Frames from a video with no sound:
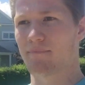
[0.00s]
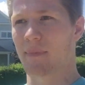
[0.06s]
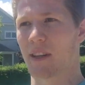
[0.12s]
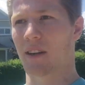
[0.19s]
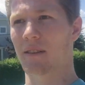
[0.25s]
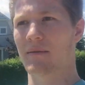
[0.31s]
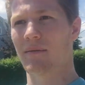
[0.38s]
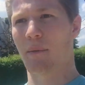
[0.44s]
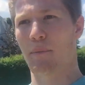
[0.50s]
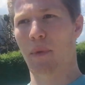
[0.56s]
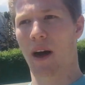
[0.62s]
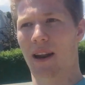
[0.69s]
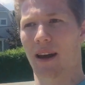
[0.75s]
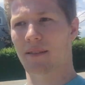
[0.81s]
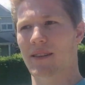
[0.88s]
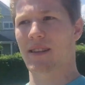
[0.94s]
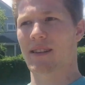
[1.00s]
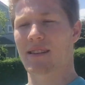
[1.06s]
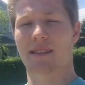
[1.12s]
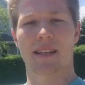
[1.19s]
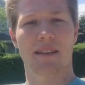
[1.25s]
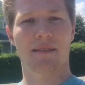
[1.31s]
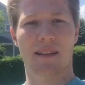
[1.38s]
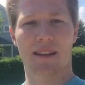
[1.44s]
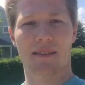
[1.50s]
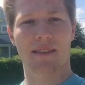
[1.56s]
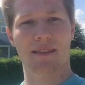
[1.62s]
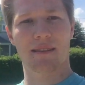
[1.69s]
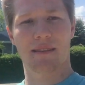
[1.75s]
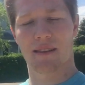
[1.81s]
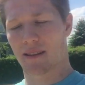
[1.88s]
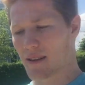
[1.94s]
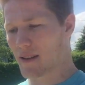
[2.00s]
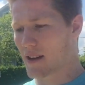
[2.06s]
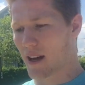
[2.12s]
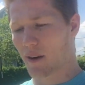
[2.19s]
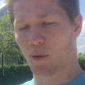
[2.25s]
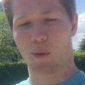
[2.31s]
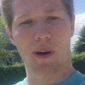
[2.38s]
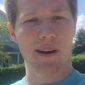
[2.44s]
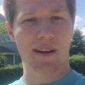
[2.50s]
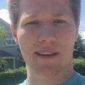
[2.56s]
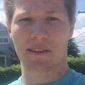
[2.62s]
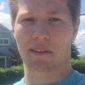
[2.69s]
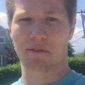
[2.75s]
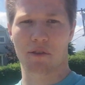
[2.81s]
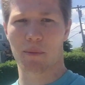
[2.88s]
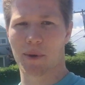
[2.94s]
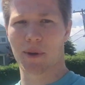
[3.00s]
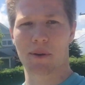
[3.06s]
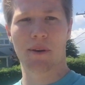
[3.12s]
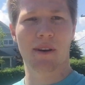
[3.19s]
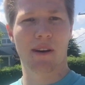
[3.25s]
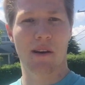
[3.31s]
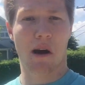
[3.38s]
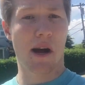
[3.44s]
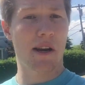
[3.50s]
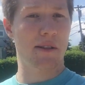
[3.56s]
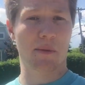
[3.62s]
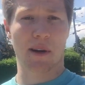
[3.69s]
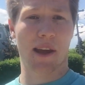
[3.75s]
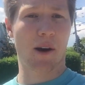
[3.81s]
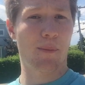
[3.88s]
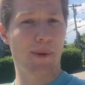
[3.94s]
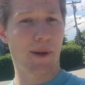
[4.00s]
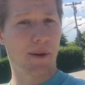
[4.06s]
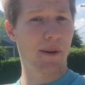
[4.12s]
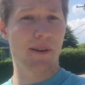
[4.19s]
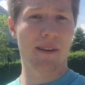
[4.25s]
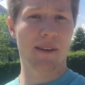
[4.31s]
I'm not out to steal nothing. I don't want anything from you. I just want to help you.